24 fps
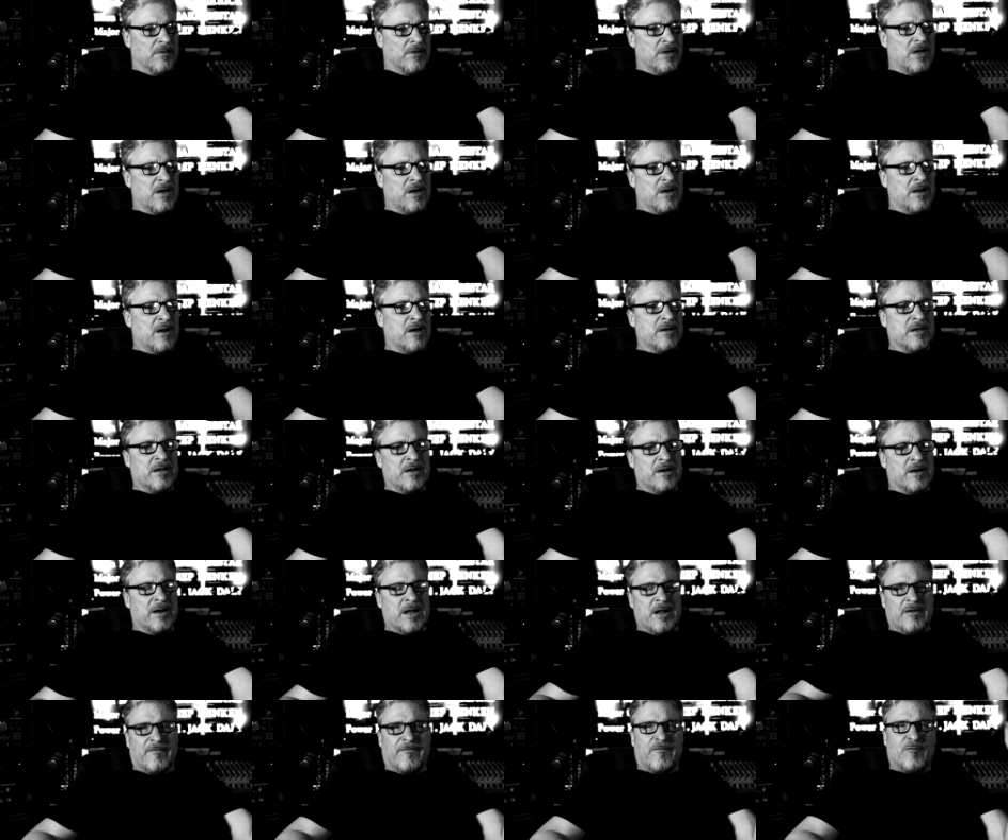I'll get
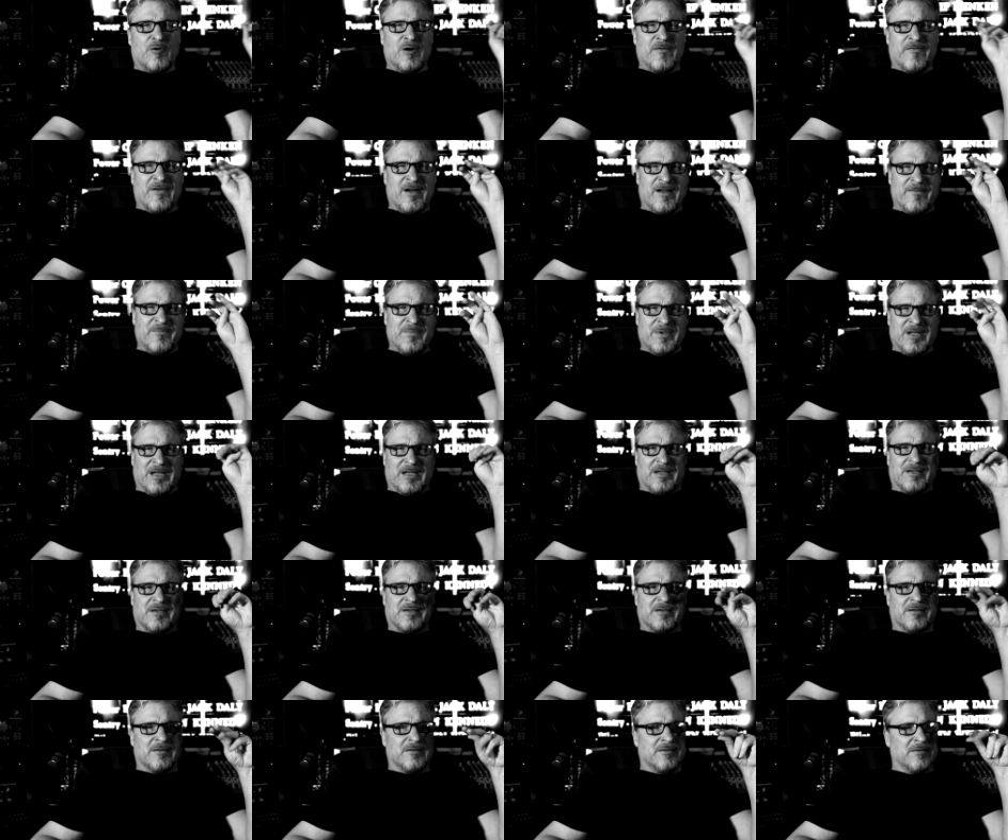it out in 45
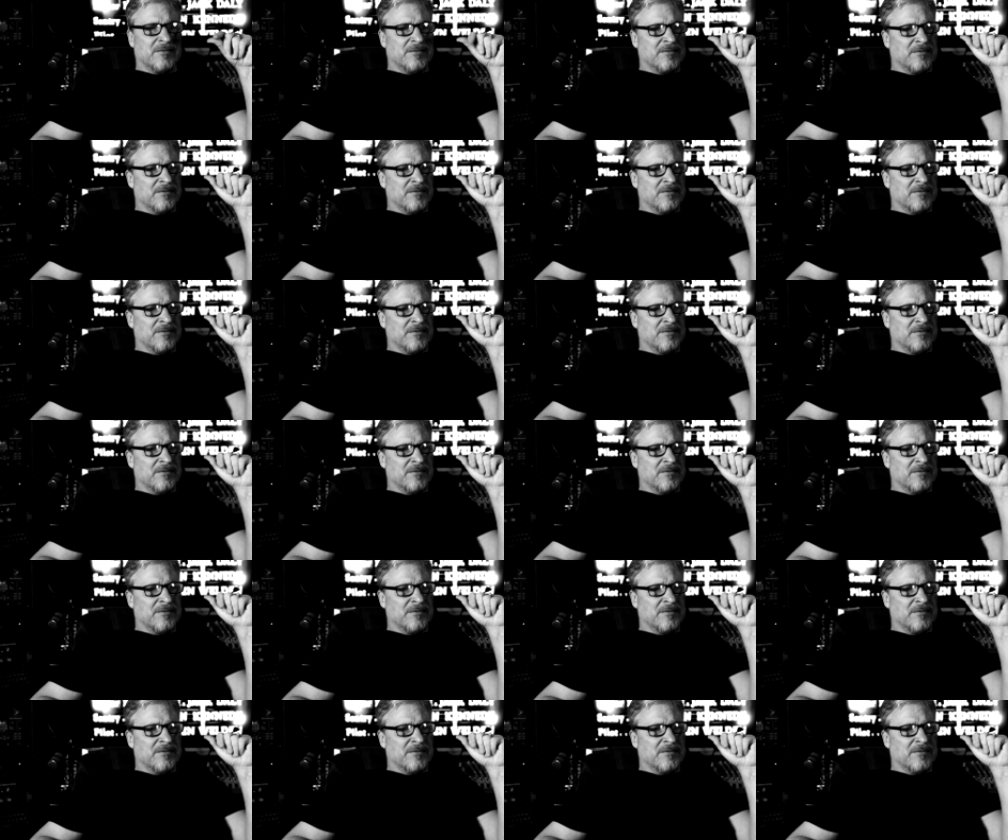minutes.